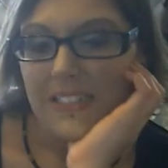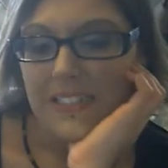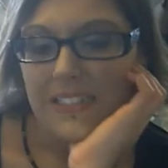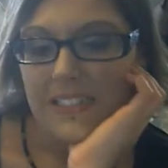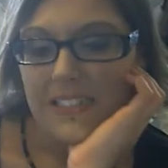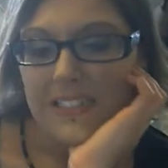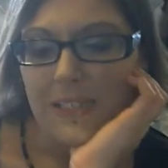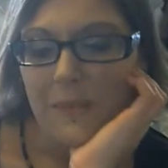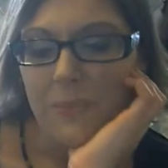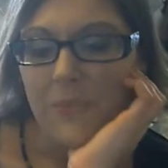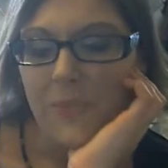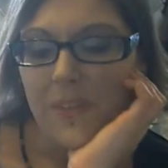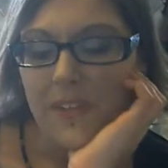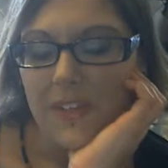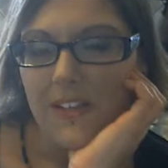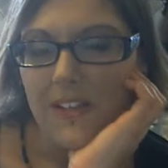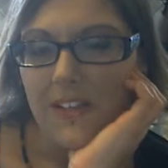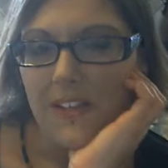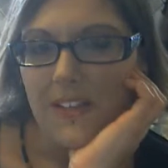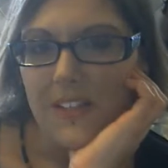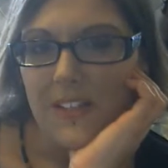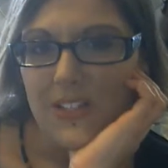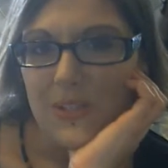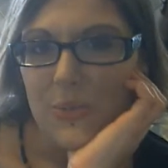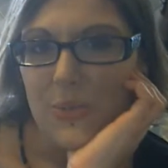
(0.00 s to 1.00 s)

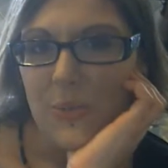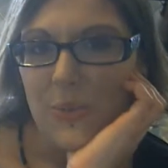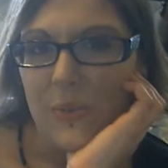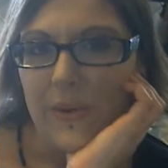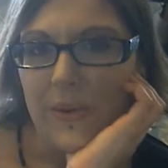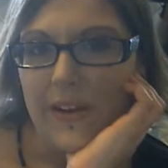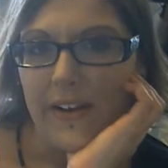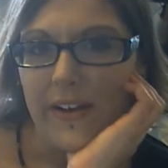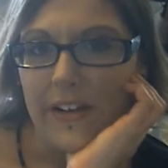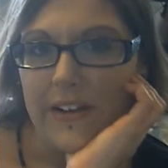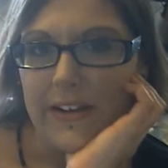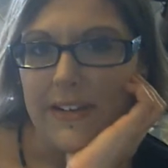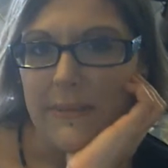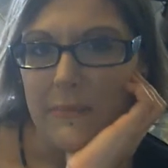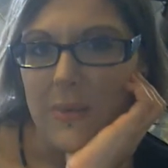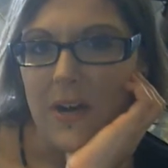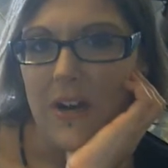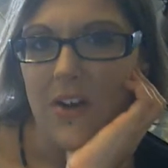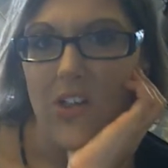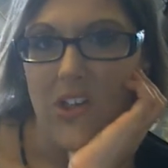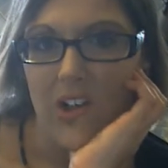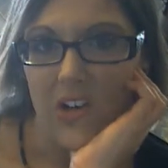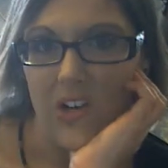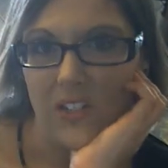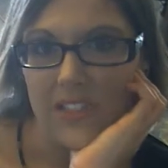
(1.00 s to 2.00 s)
something to wear in my
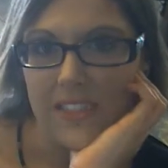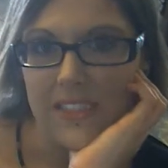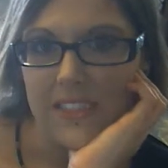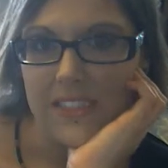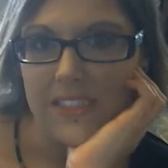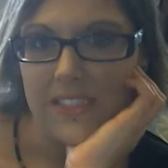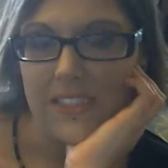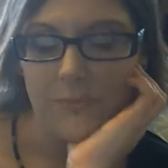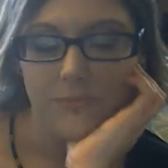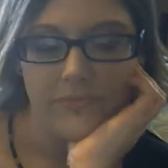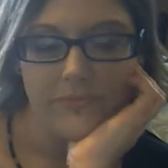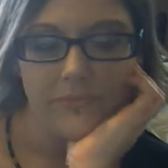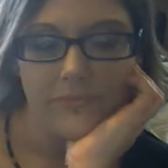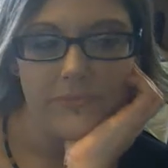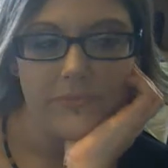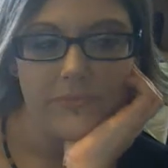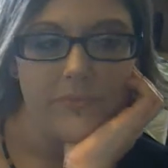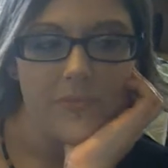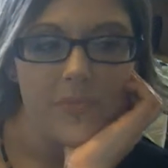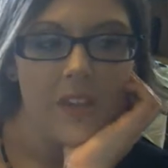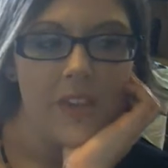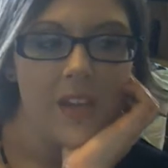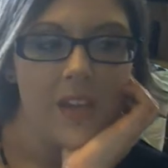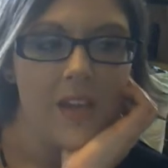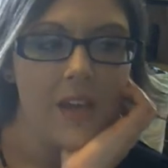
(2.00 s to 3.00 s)
closet.
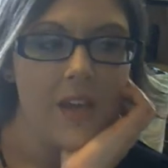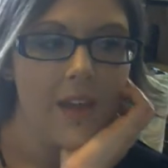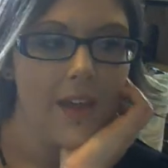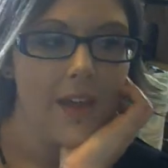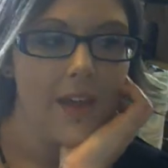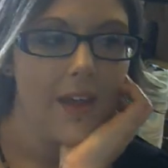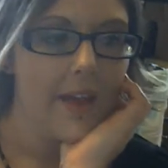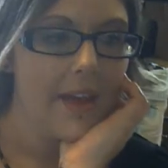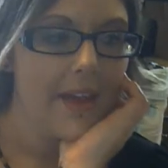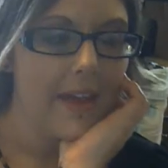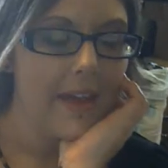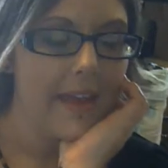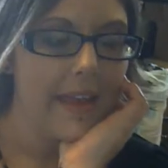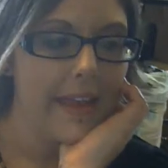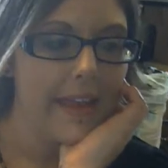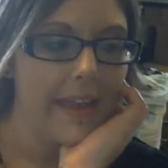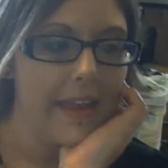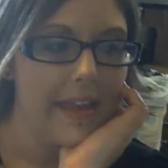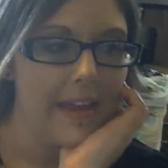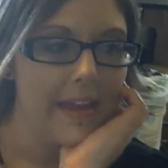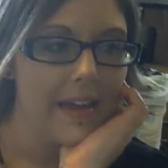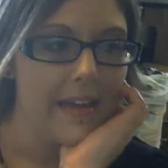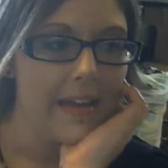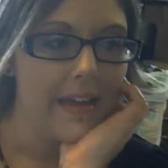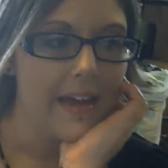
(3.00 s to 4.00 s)

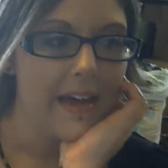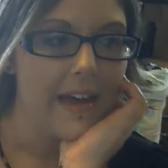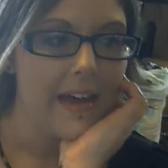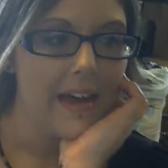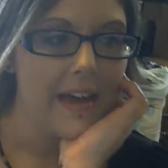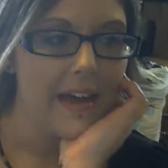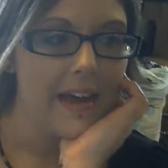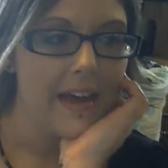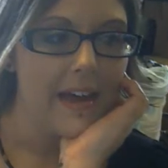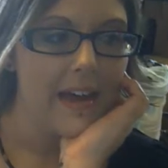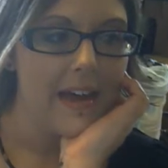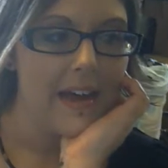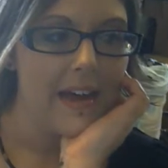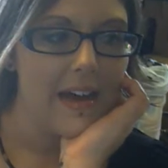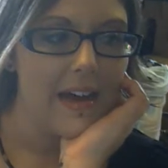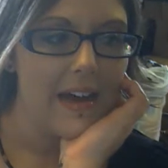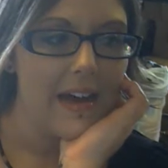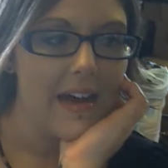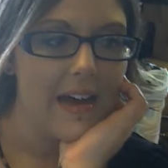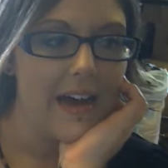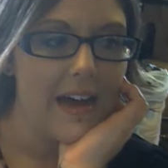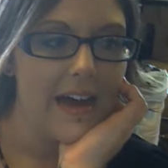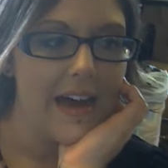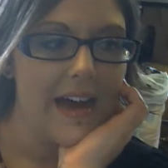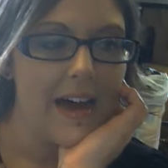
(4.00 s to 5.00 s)
And
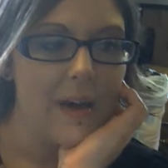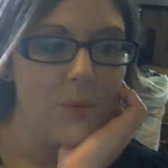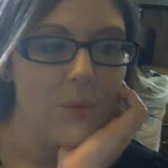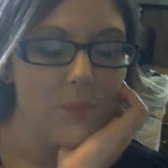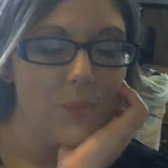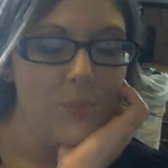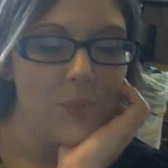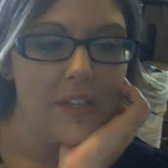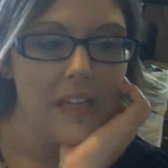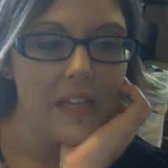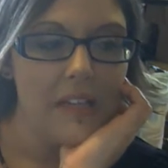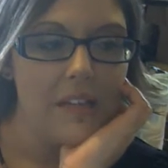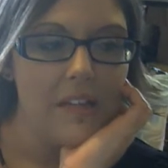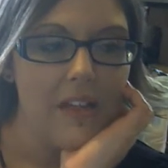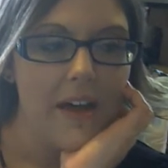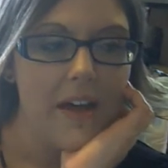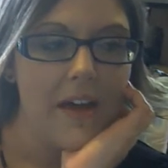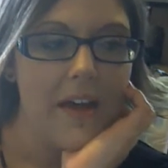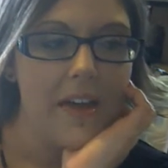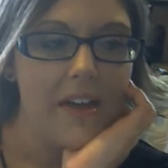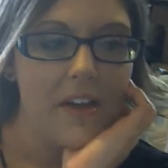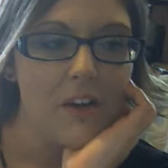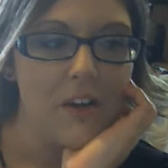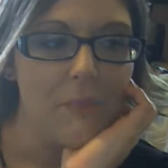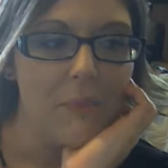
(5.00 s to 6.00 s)
I really
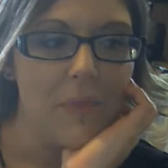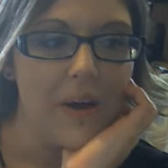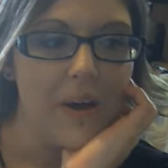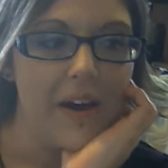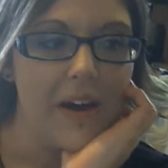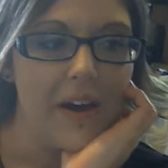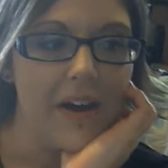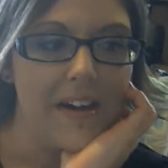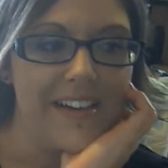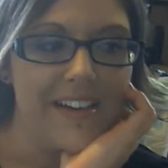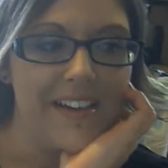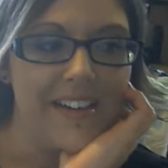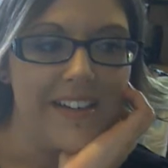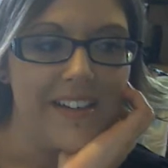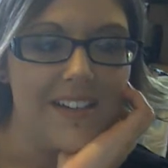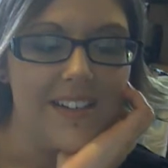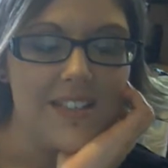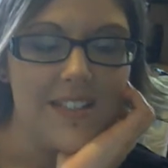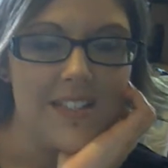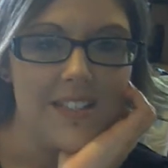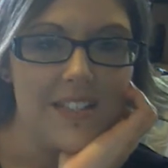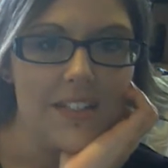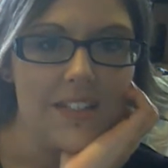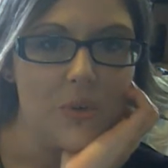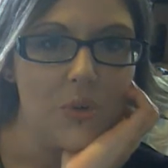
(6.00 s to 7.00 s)
like my uh,
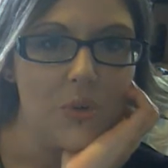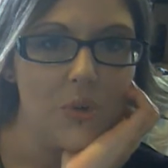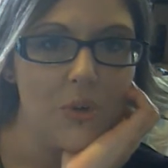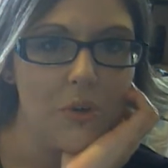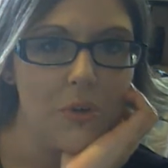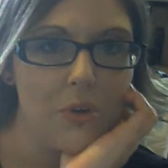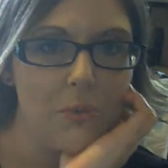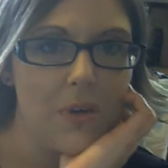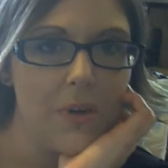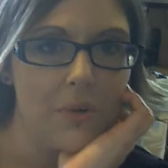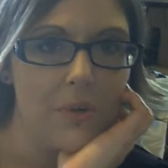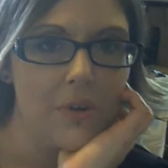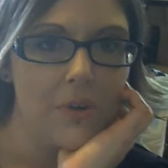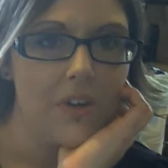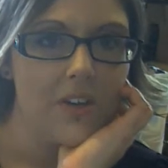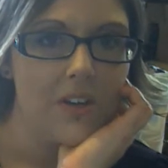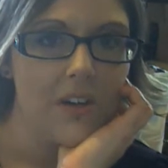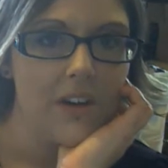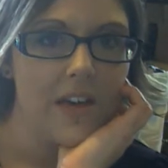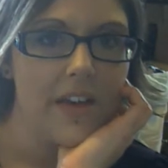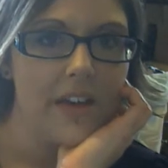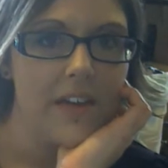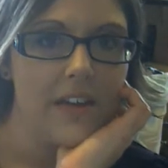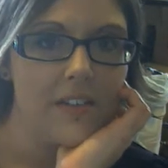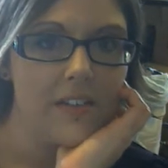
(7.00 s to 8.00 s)
silk polka
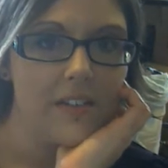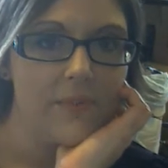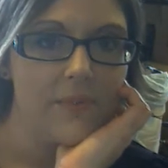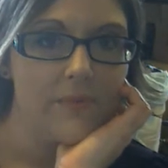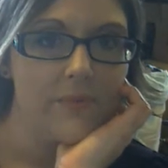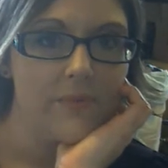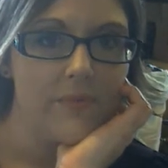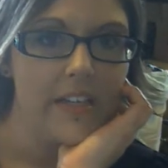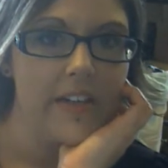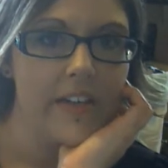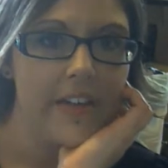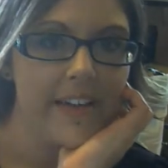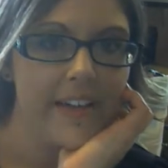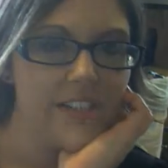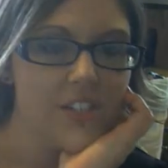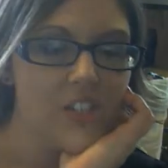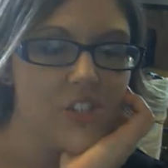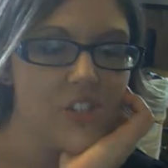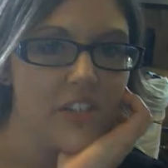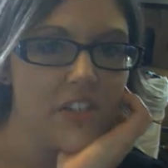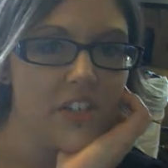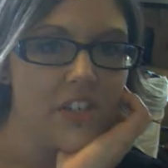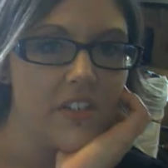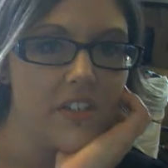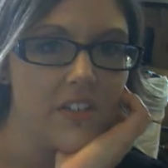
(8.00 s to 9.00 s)
dot v-neck
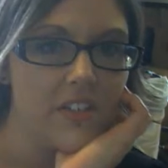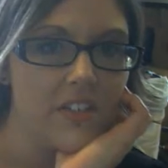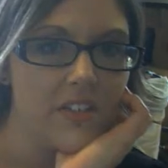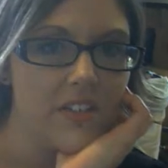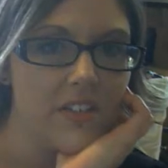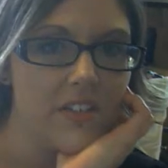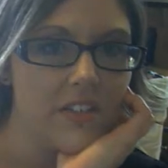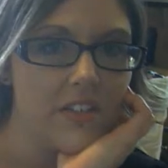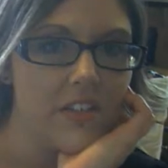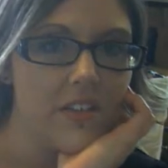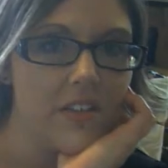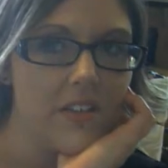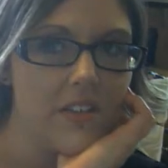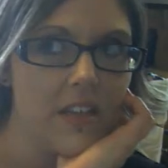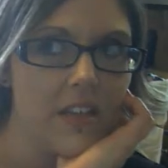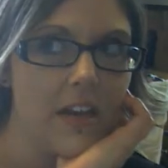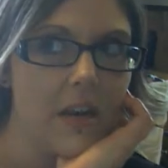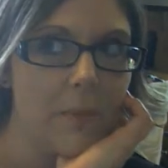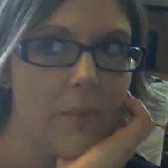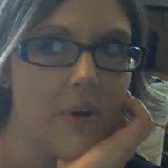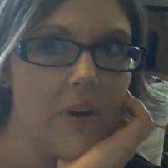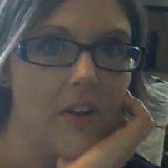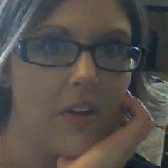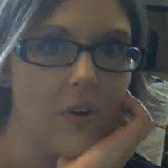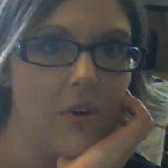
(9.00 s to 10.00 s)
shirts that I
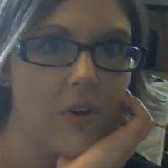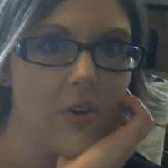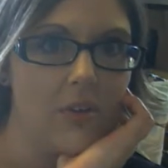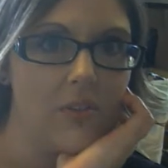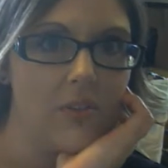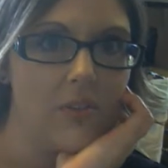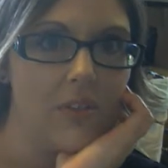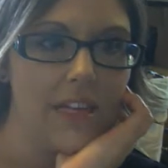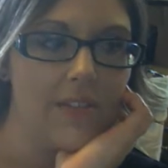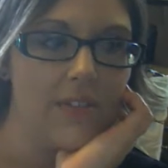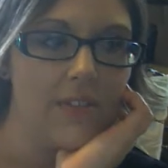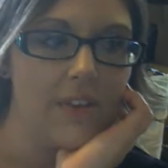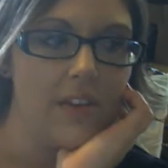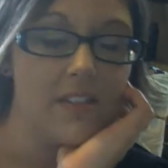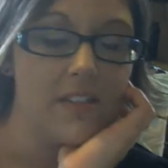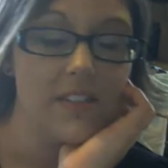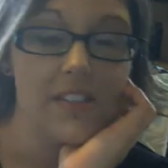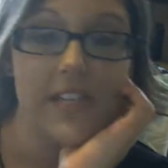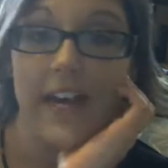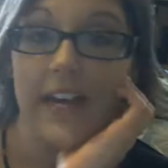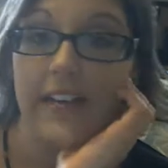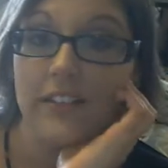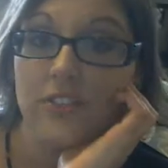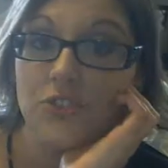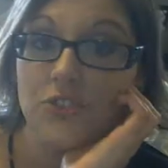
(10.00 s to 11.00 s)
bought at Old Navy. The
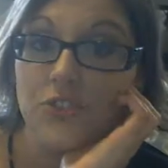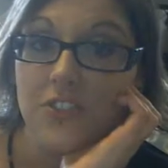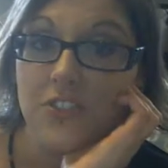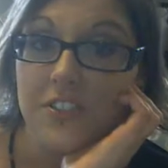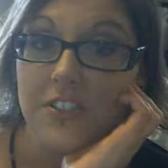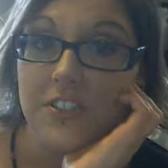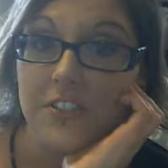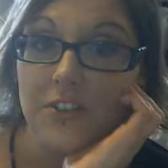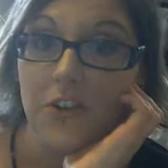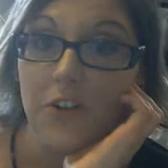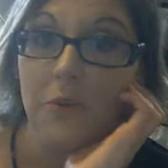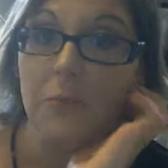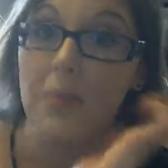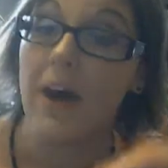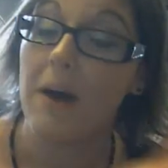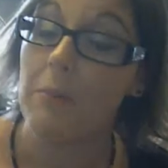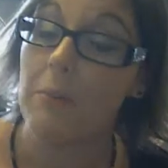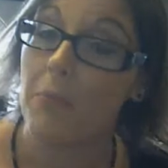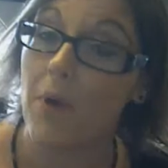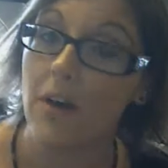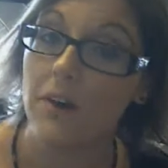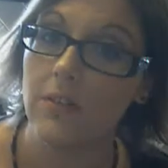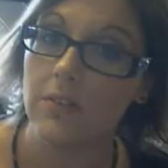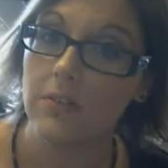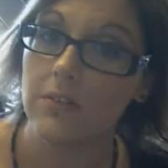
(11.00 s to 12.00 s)
tags are still on them. I
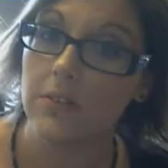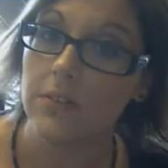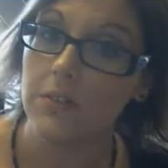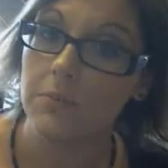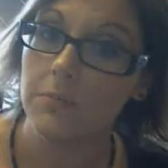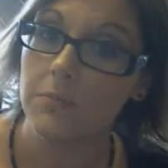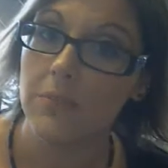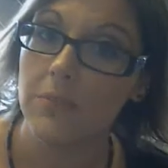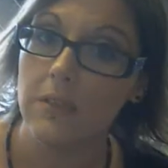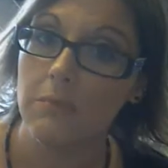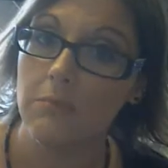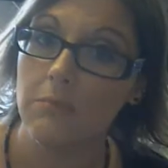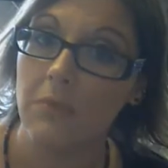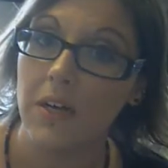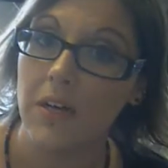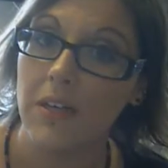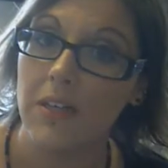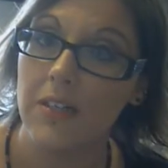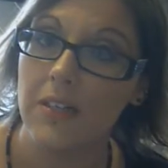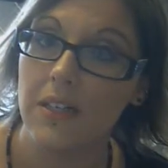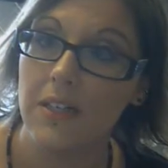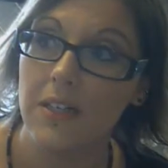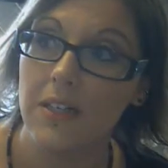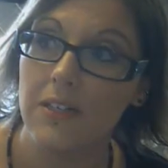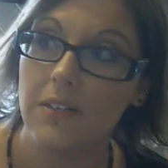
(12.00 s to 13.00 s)
modeled them in my
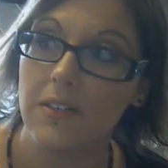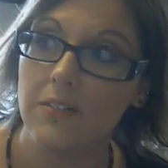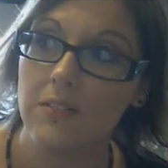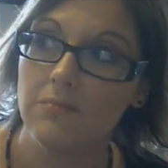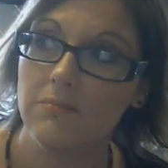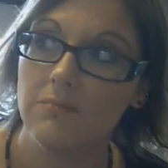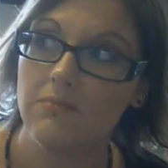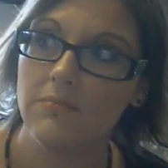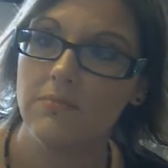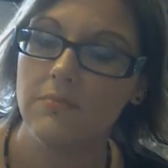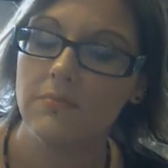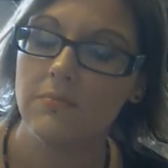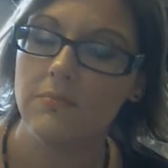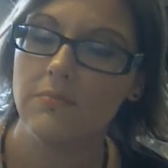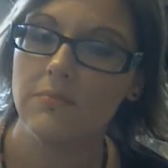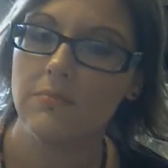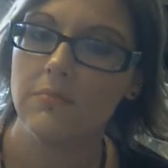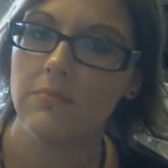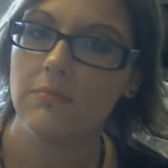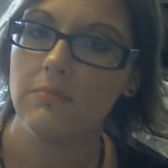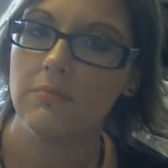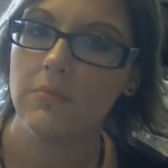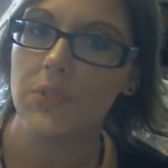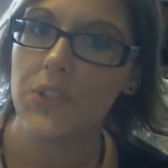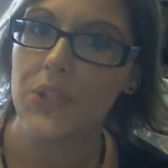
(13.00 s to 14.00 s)
uh,
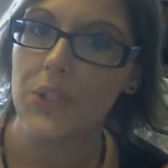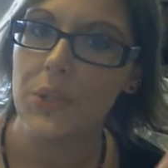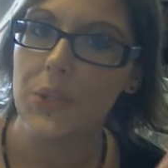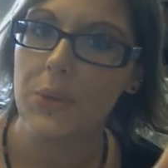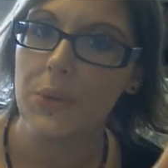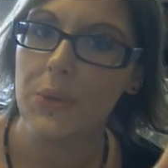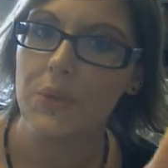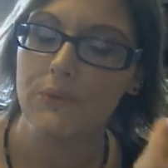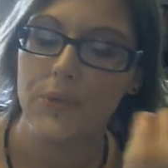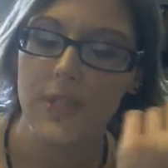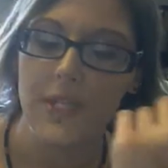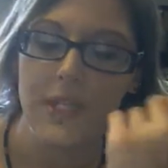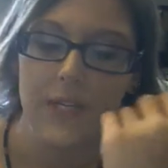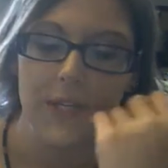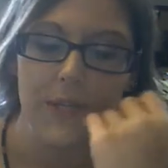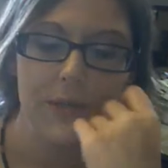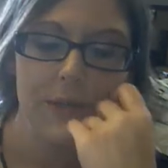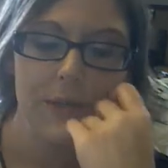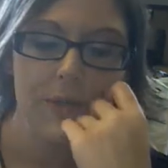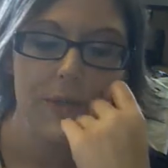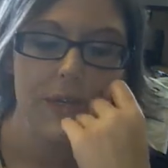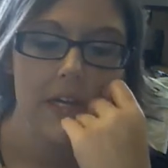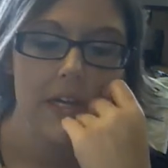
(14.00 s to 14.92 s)
clothing video.